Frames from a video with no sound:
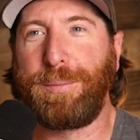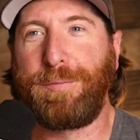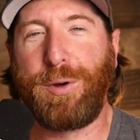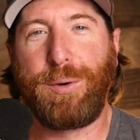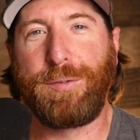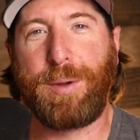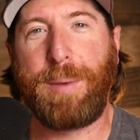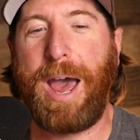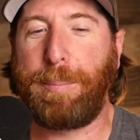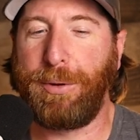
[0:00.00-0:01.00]
photos I'm
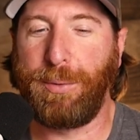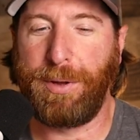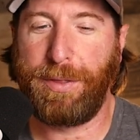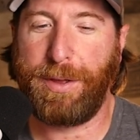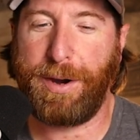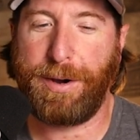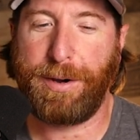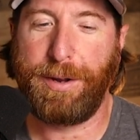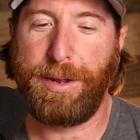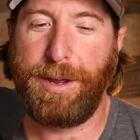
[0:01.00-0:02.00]
happy with
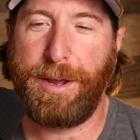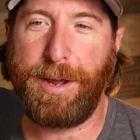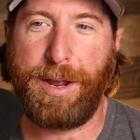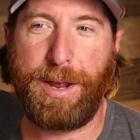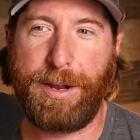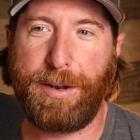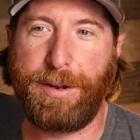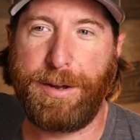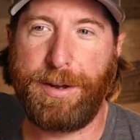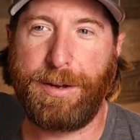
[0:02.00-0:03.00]
there, and
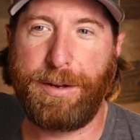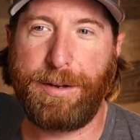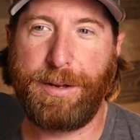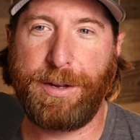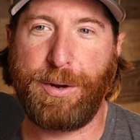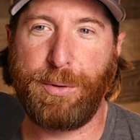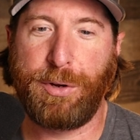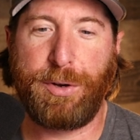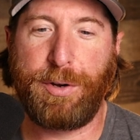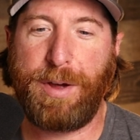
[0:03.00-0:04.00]

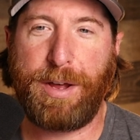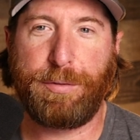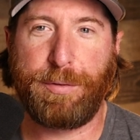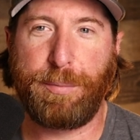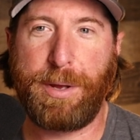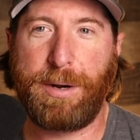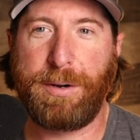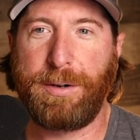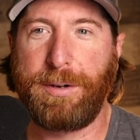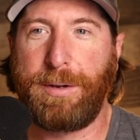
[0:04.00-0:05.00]
couldn't have asked for
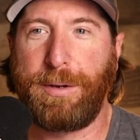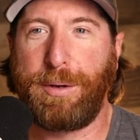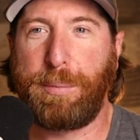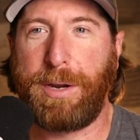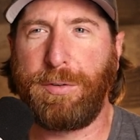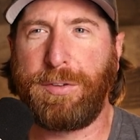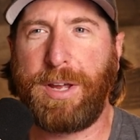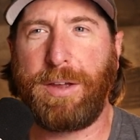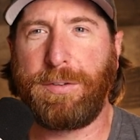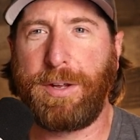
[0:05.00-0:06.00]
better
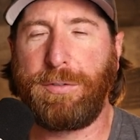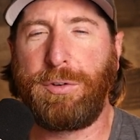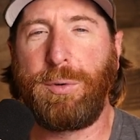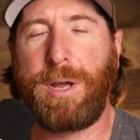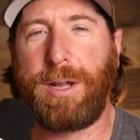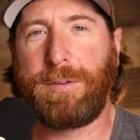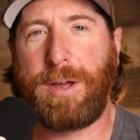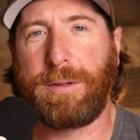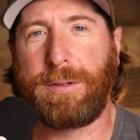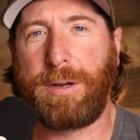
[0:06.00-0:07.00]
stay. I stayed 2 nights
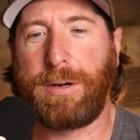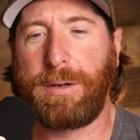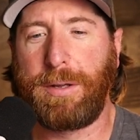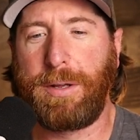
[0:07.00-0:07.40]
out there.